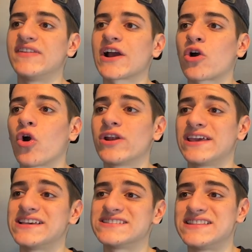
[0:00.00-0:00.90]
And that card
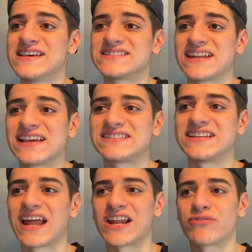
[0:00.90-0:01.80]
is this
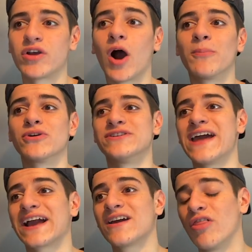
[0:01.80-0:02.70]
1993 Upper
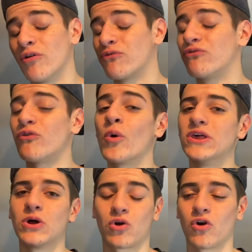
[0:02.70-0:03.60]
Deck, the
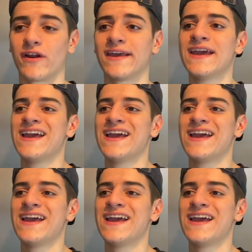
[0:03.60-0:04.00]
foil card.